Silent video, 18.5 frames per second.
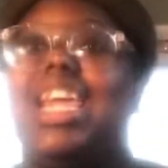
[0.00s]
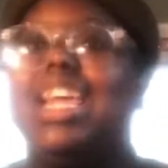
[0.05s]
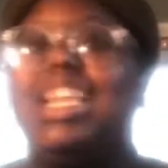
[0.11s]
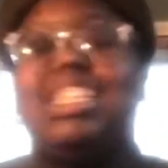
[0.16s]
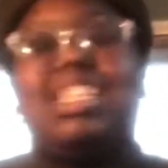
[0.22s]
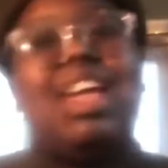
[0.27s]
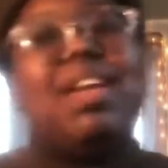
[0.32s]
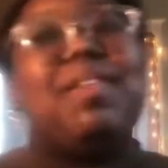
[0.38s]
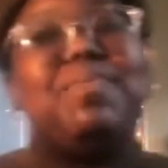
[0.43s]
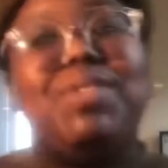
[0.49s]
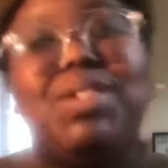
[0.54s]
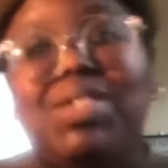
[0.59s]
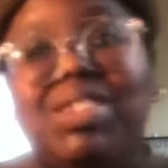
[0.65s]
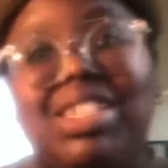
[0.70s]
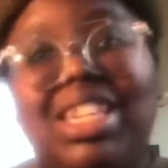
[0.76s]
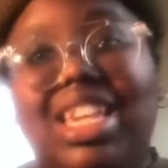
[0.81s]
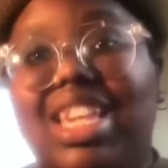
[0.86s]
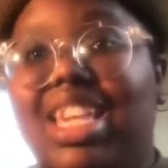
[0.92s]
type
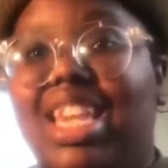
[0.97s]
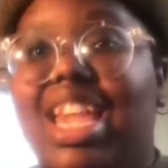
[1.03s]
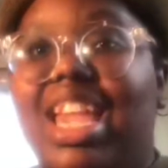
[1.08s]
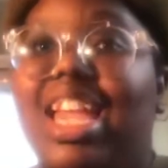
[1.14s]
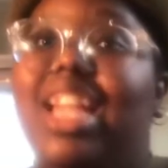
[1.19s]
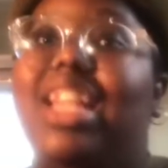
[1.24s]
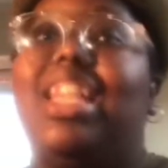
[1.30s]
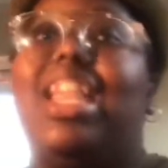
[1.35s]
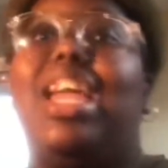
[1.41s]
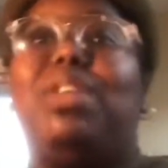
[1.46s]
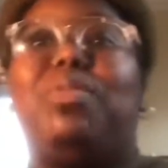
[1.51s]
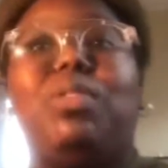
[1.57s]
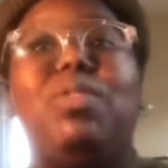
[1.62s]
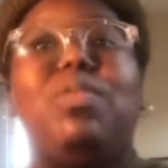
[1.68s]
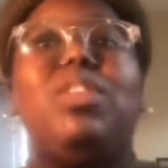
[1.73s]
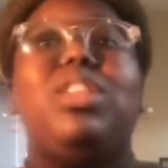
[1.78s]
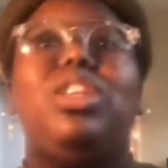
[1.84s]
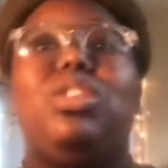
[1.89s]
music, and like, we
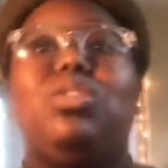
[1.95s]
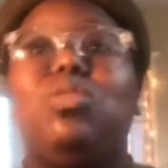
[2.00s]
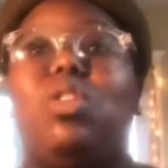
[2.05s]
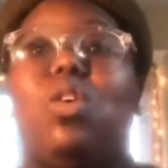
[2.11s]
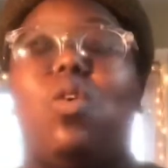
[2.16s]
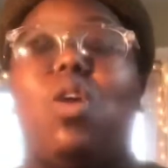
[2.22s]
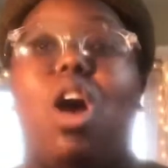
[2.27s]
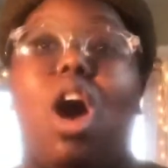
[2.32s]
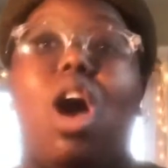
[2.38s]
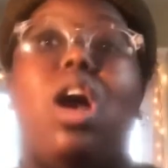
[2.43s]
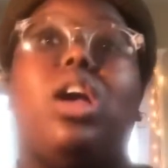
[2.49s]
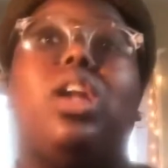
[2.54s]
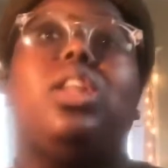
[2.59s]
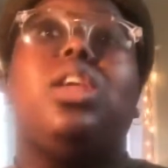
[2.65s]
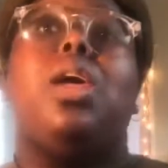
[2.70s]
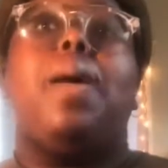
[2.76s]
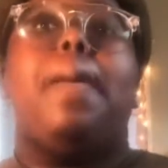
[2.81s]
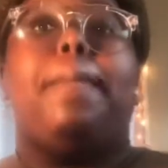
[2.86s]
really do go
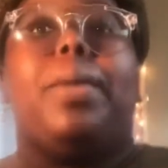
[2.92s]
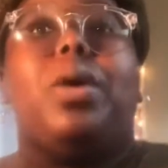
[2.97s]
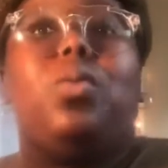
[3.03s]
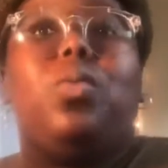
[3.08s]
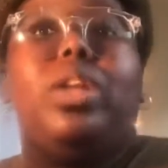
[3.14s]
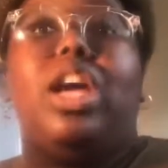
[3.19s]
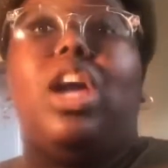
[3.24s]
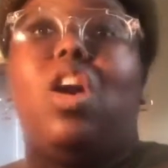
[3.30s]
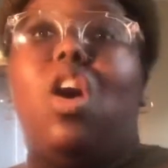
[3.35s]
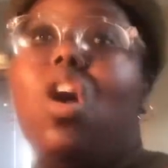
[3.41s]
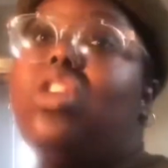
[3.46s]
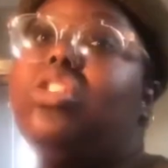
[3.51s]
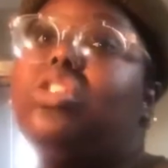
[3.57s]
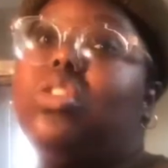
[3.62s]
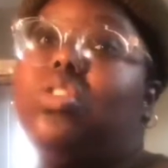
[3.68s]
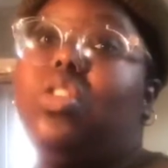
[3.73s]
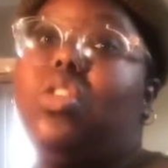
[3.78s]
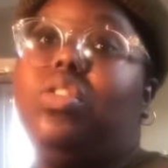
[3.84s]
hard. But what I
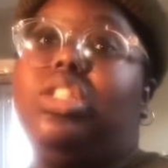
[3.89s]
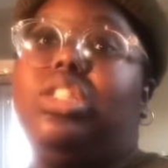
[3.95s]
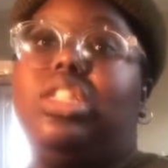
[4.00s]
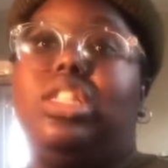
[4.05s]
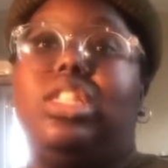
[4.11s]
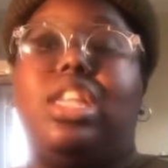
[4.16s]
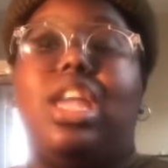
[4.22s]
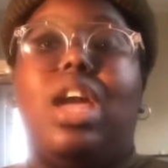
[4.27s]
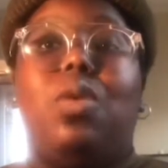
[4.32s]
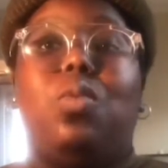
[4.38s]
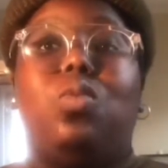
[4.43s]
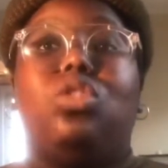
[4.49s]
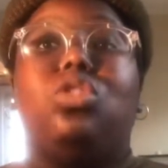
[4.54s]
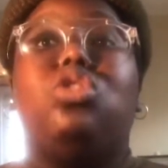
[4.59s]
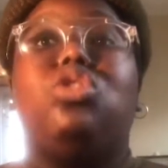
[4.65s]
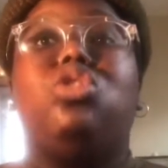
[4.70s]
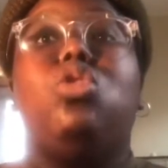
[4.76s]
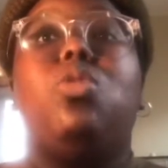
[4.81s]
also noticed is that
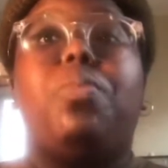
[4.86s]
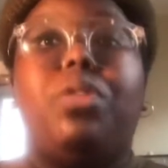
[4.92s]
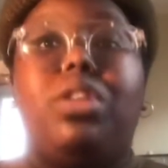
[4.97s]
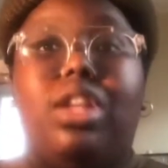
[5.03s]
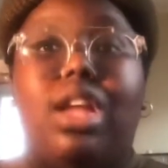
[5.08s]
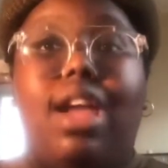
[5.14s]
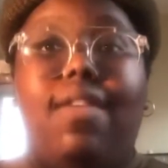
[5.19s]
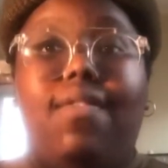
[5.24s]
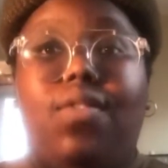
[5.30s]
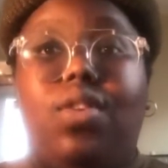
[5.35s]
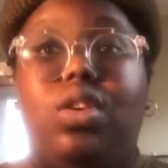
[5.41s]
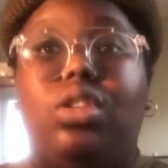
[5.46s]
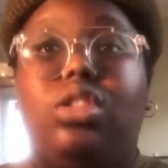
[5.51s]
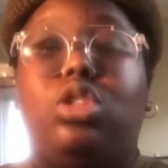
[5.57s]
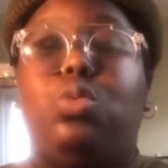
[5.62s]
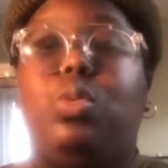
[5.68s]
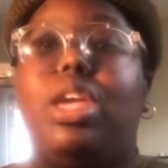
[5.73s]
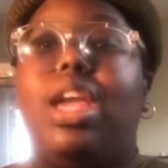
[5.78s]
we're super
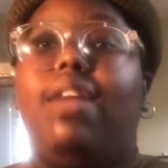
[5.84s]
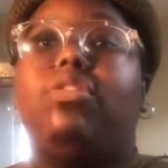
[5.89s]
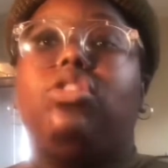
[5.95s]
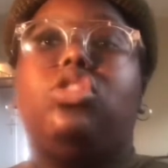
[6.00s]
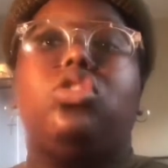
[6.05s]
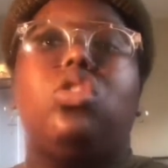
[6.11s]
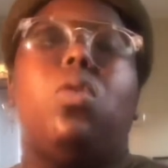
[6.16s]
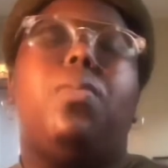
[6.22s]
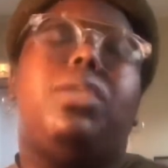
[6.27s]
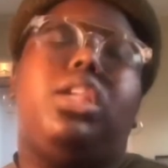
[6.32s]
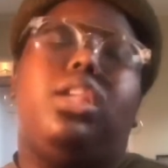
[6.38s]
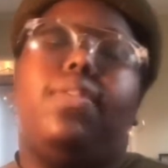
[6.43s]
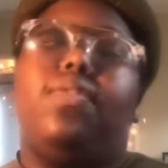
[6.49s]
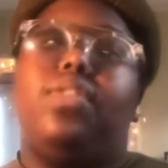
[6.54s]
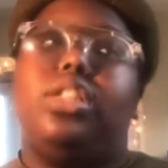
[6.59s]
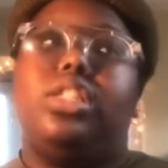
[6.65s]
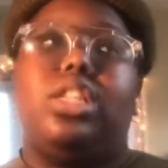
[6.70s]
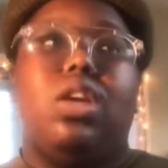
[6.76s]
diverse. We have so many
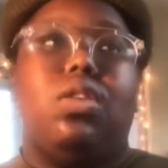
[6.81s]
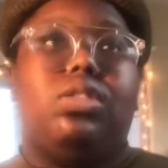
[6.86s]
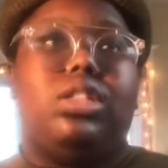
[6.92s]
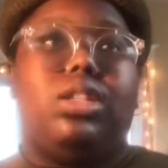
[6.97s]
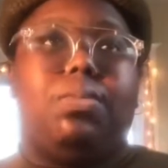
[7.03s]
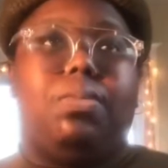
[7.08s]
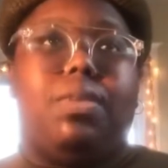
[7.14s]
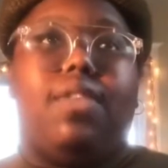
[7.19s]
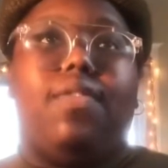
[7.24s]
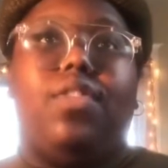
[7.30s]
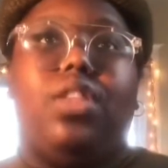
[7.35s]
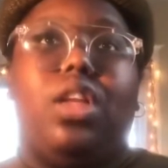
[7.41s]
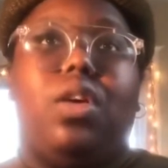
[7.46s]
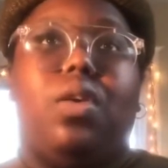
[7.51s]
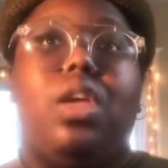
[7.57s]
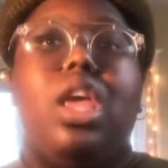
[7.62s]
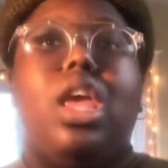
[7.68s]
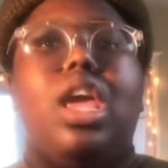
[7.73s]
different sounds in
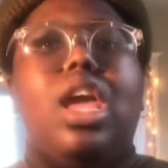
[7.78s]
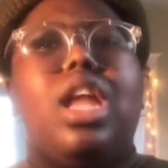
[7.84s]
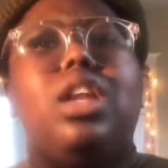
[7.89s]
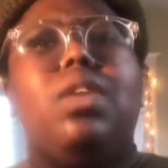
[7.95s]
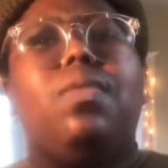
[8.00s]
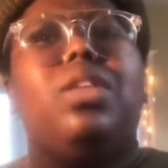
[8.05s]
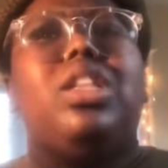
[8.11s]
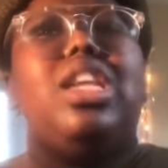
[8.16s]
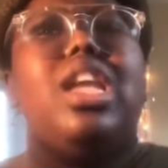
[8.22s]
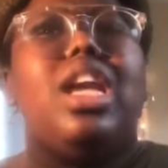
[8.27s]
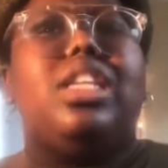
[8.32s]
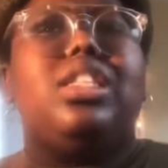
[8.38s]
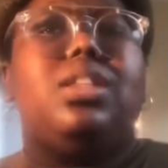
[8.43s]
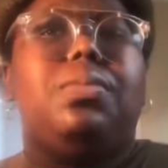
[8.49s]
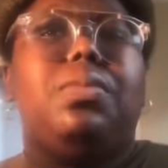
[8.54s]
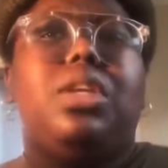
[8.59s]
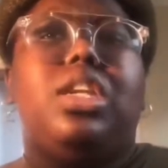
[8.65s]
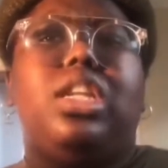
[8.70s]
Buffalo, and it really has
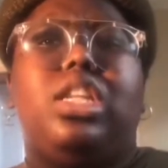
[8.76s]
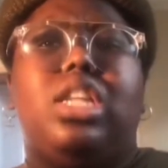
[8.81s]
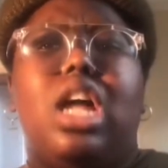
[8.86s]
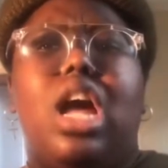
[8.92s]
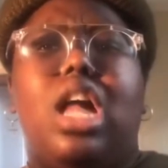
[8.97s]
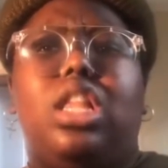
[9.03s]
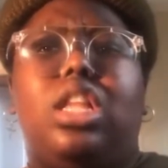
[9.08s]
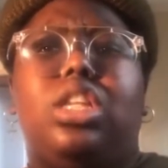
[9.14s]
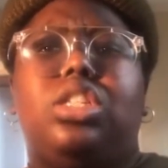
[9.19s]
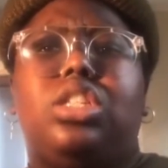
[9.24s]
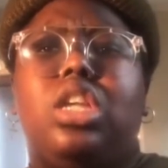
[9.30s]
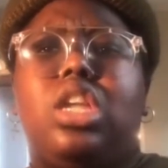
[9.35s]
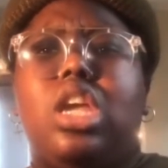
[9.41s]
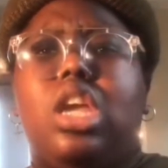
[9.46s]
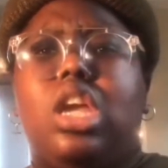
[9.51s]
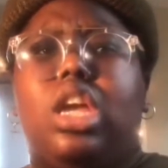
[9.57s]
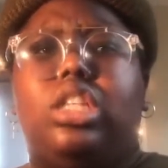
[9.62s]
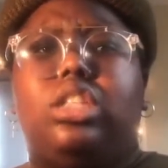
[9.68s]
to be acknowledged,
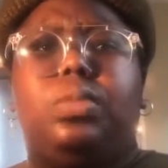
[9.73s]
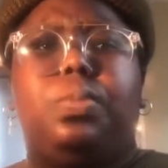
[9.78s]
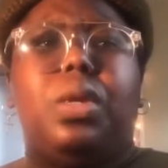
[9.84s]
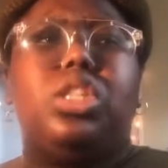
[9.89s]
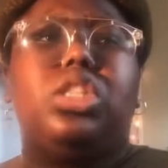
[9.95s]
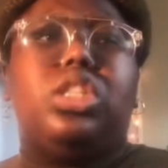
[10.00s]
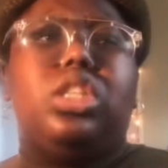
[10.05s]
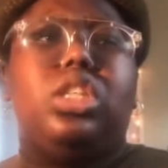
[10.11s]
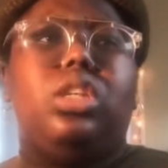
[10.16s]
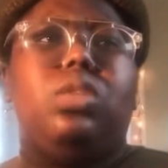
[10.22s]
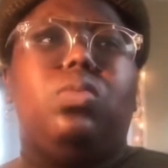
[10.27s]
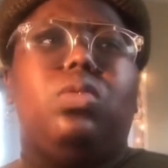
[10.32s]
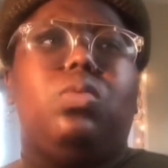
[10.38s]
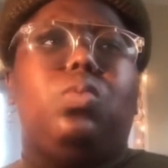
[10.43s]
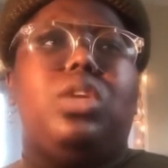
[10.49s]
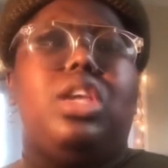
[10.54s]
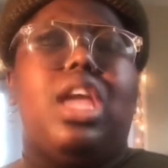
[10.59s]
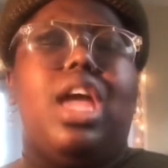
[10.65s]
especially
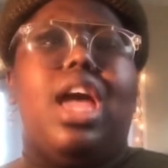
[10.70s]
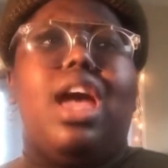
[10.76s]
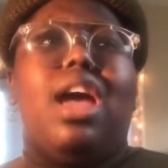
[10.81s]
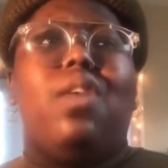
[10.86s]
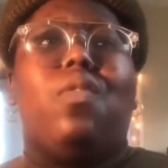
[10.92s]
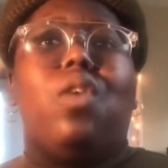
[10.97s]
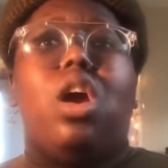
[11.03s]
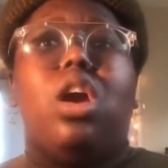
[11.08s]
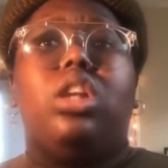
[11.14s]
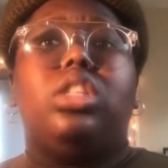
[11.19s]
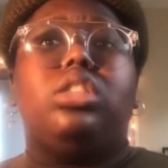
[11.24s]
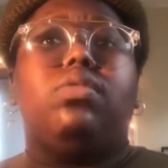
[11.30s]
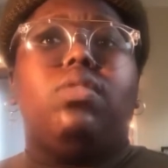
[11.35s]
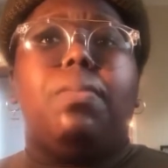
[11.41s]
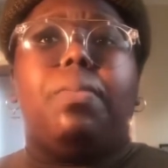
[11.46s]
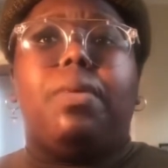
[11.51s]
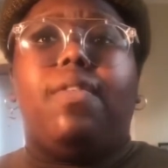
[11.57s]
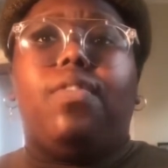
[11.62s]
when we have artists
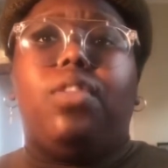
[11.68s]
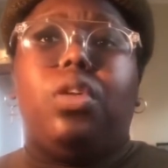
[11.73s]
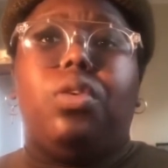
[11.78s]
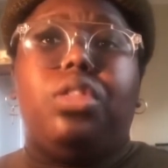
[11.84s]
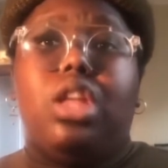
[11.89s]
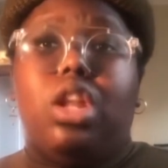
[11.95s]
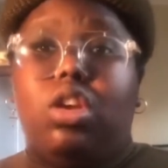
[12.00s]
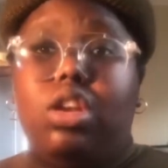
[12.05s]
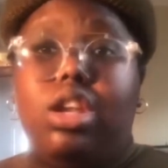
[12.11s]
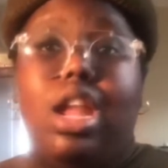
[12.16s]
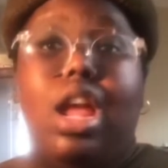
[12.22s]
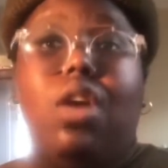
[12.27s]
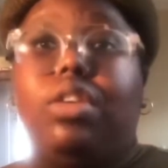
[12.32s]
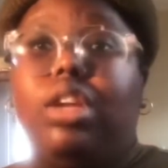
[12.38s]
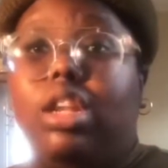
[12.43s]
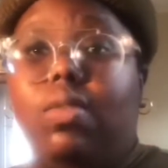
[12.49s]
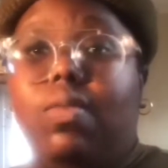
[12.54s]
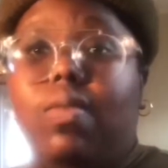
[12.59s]
from Buffalo that are now getting